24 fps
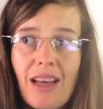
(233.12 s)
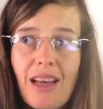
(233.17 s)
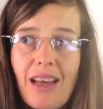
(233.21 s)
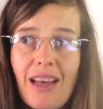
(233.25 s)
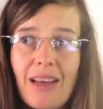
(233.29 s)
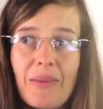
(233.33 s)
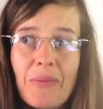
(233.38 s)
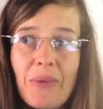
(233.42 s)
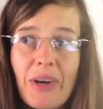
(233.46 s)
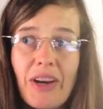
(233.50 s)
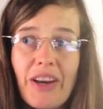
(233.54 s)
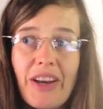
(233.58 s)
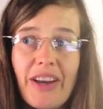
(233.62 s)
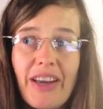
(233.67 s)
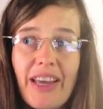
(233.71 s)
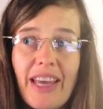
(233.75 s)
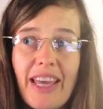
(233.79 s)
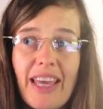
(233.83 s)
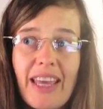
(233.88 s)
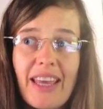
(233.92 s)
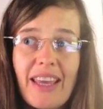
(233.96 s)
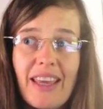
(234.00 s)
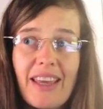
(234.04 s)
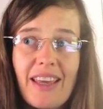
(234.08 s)
And when
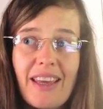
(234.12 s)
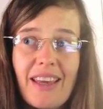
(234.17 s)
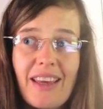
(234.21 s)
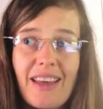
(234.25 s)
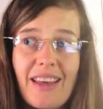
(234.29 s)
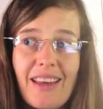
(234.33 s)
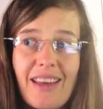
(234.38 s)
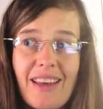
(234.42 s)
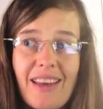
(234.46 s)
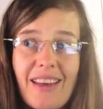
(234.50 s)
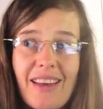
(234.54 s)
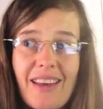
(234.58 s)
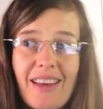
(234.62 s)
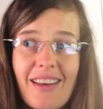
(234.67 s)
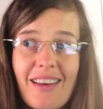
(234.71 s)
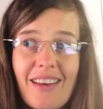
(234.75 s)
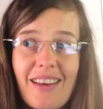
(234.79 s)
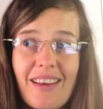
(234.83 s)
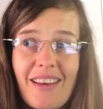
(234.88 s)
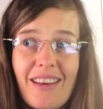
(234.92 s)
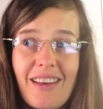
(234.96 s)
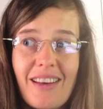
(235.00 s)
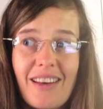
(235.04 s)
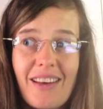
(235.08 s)
I
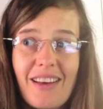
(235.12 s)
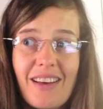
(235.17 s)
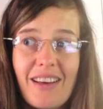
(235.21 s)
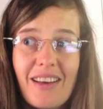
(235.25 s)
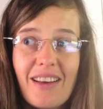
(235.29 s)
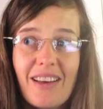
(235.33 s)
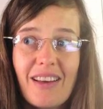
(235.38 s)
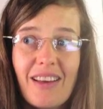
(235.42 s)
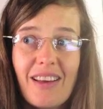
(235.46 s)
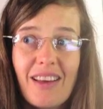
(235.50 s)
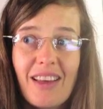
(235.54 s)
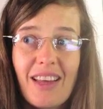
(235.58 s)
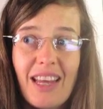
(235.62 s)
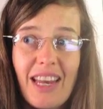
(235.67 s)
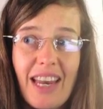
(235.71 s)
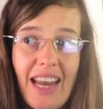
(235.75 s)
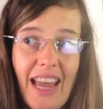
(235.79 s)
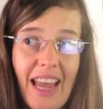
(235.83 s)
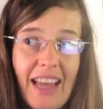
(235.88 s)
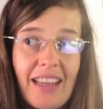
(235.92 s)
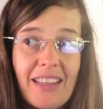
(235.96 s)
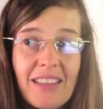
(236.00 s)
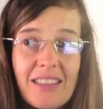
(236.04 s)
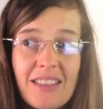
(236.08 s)

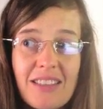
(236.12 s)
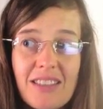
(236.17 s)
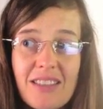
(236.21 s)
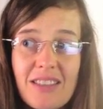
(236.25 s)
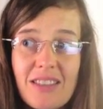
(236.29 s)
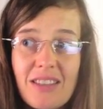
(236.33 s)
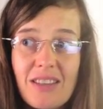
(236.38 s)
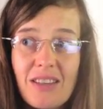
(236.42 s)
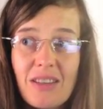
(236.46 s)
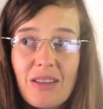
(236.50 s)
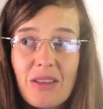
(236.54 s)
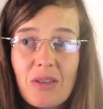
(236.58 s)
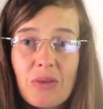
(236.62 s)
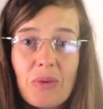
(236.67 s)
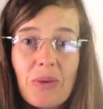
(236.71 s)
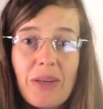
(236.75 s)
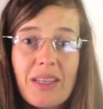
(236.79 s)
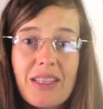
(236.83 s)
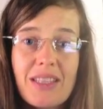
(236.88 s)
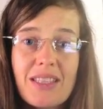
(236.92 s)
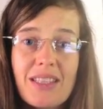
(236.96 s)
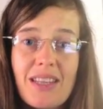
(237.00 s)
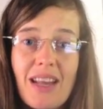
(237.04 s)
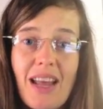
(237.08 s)
connect to the
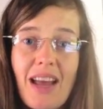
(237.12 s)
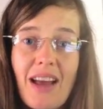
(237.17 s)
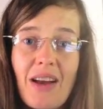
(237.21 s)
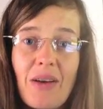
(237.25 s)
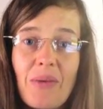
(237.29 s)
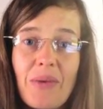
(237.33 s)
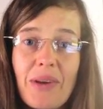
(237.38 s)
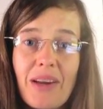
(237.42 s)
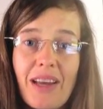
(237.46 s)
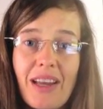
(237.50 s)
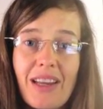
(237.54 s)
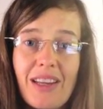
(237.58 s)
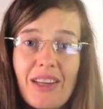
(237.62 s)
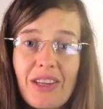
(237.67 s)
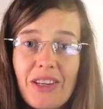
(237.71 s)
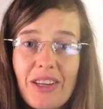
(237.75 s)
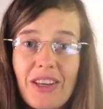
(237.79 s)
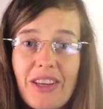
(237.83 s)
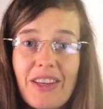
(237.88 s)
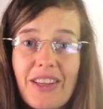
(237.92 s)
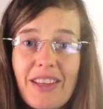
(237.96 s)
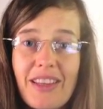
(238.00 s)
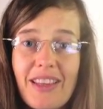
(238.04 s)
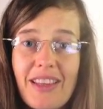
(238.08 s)
twins now, when I look
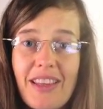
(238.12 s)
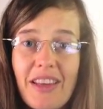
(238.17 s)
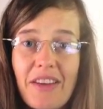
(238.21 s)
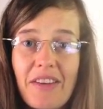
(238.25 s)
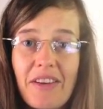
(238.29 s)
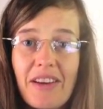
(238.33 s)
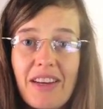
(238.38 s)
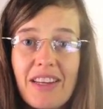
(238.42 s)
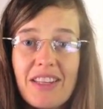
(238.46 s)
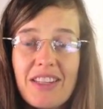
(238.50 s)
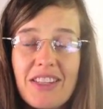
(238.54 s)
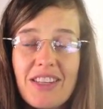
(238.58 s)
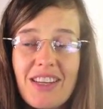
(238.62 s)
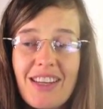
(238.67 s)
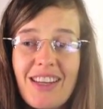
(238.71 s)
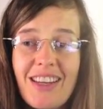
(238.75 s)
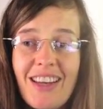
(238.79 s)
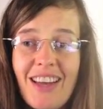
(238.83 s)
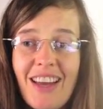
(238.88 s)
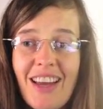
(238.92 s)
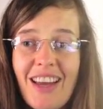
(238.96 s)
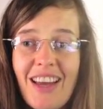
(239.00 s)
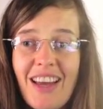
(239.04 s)
at their energy,